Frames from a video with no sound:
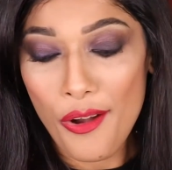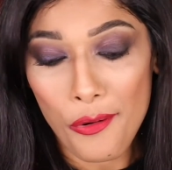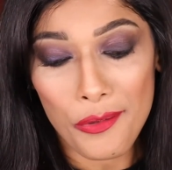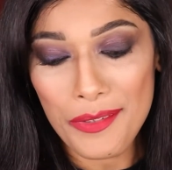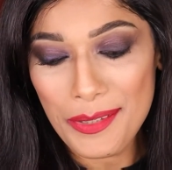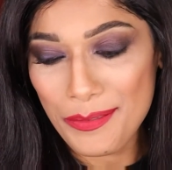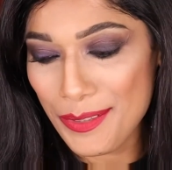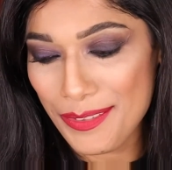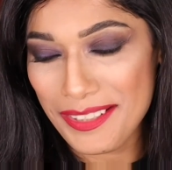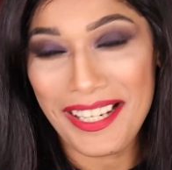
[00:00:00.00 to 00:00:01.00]
Always a
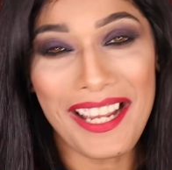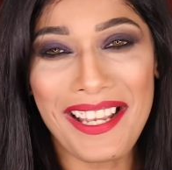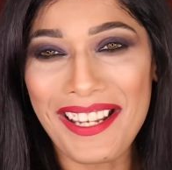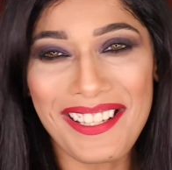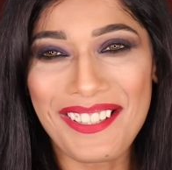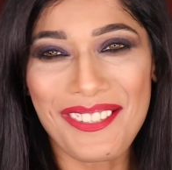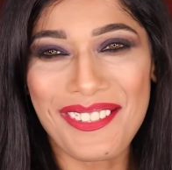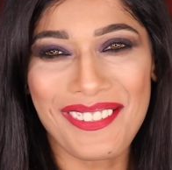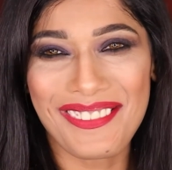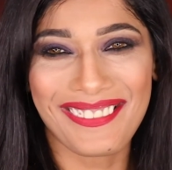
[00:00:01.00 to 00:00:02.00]
favorite. I
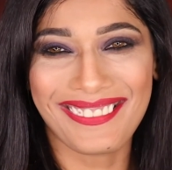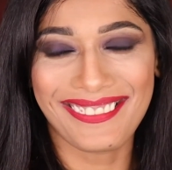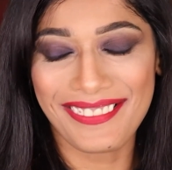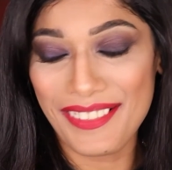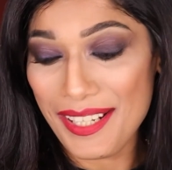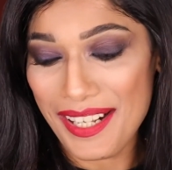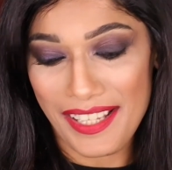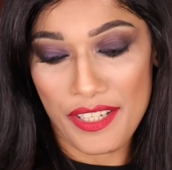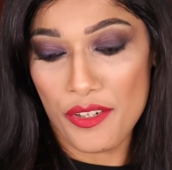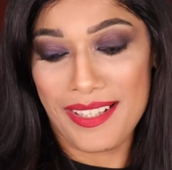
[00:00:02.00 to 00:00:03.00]

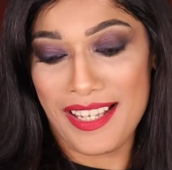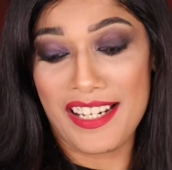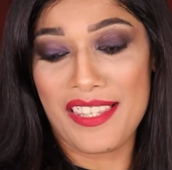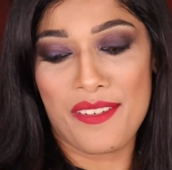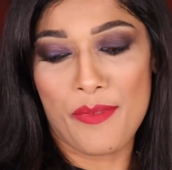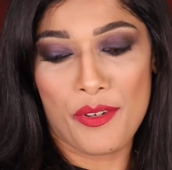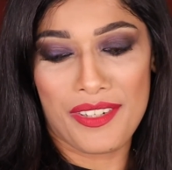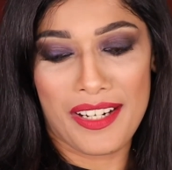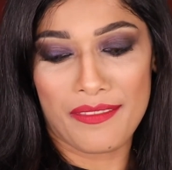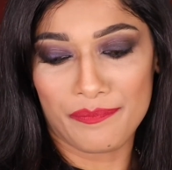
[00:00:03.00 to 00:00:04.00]
cannot say anything about
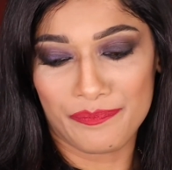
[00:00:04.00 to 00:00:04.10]
red.